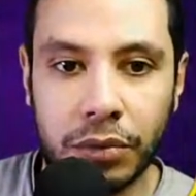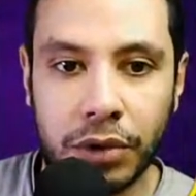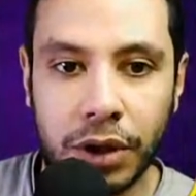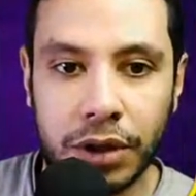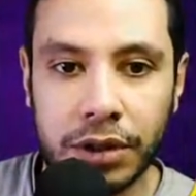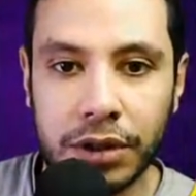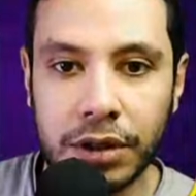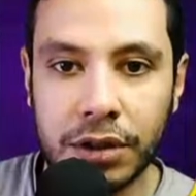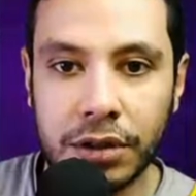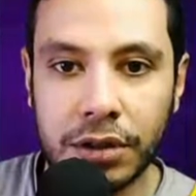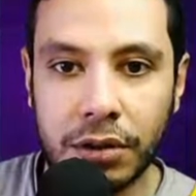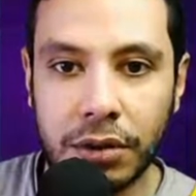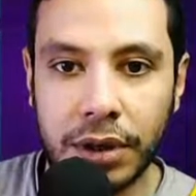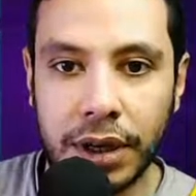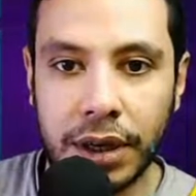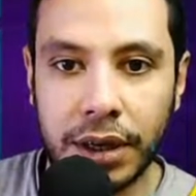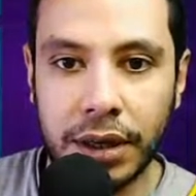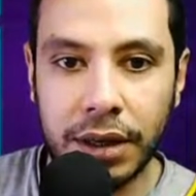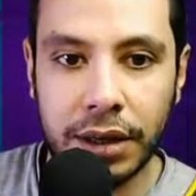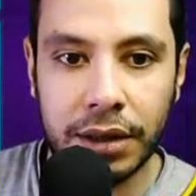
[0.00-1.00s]
prices.
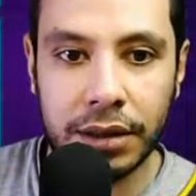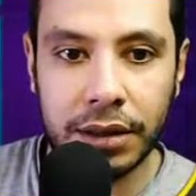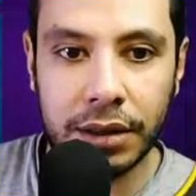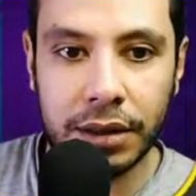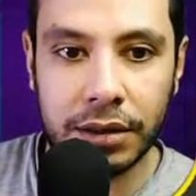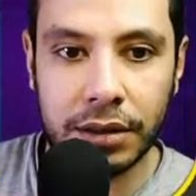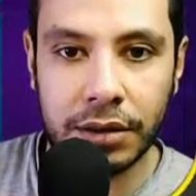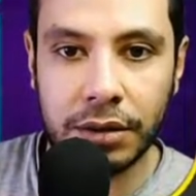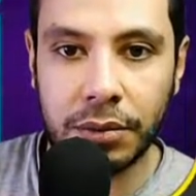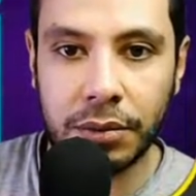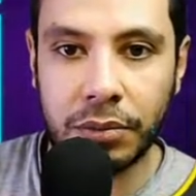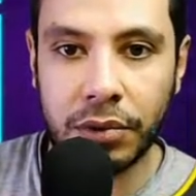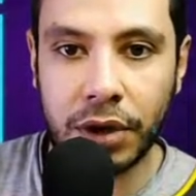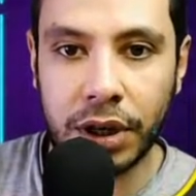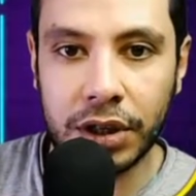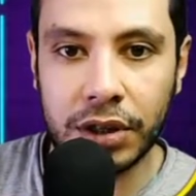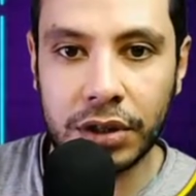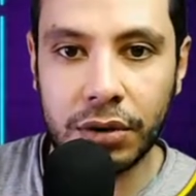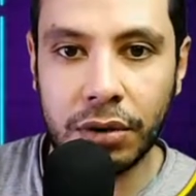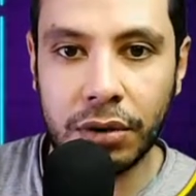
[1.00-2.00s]
Okay, this
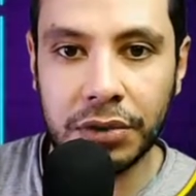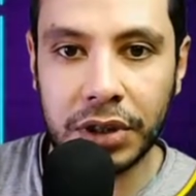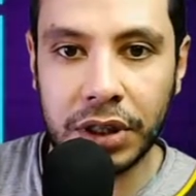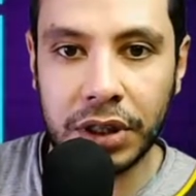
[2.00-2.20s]
price over